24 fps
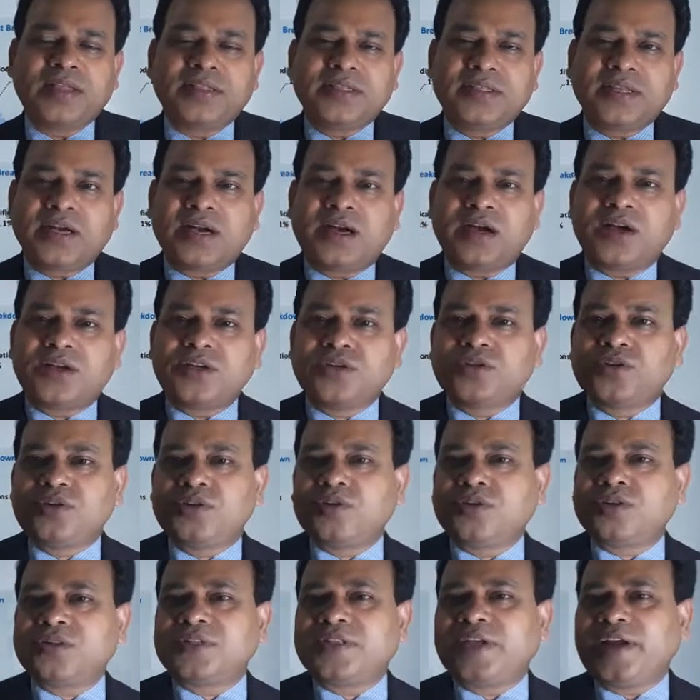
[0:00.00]
the
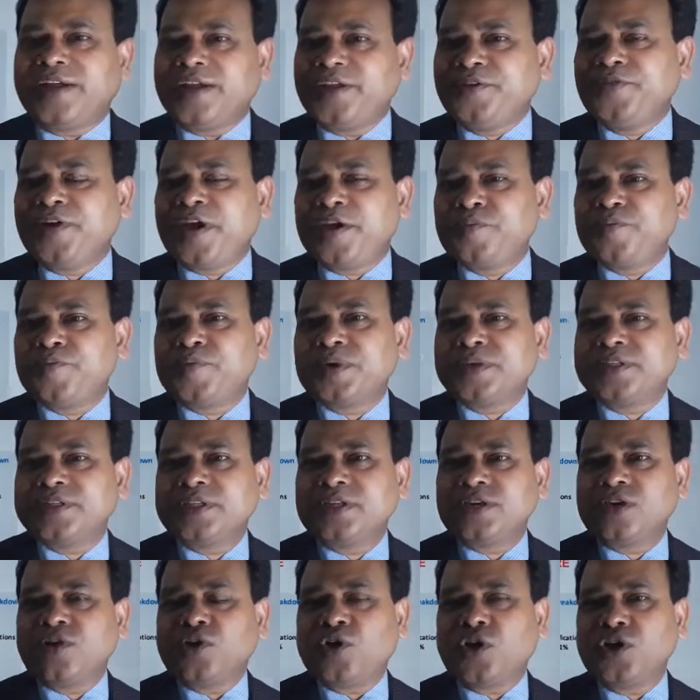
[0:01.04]

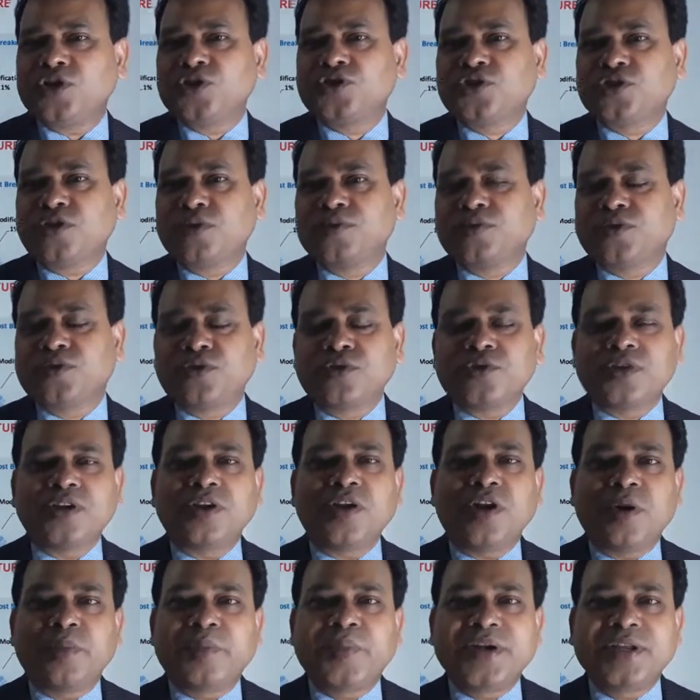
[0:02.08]
35% cost of
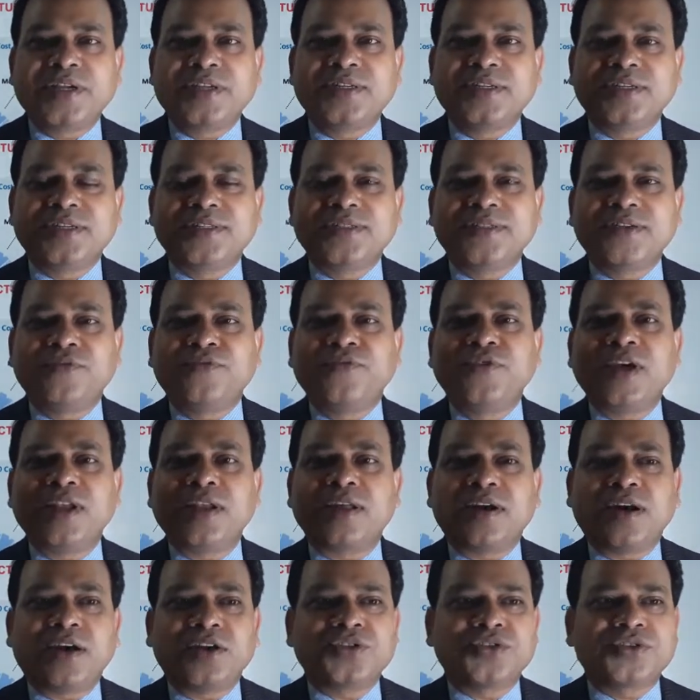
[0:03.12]
total operation is the fuel
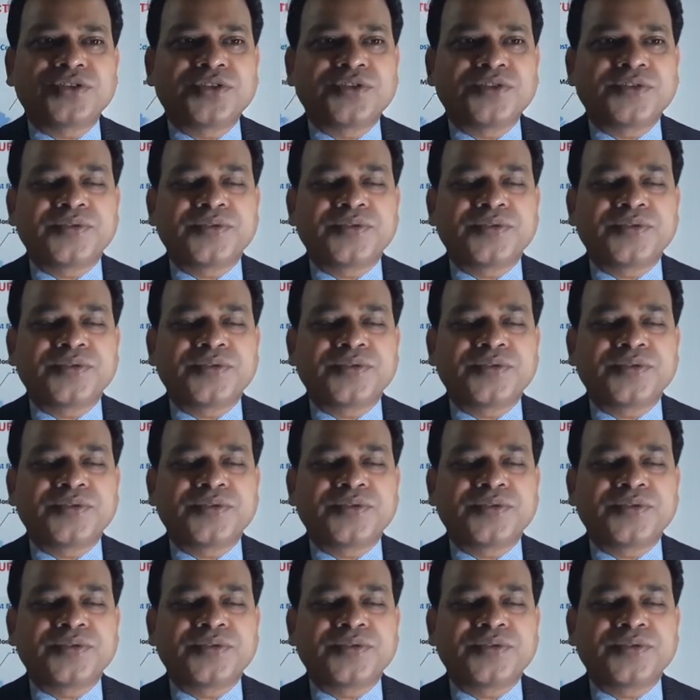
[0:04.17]
cost.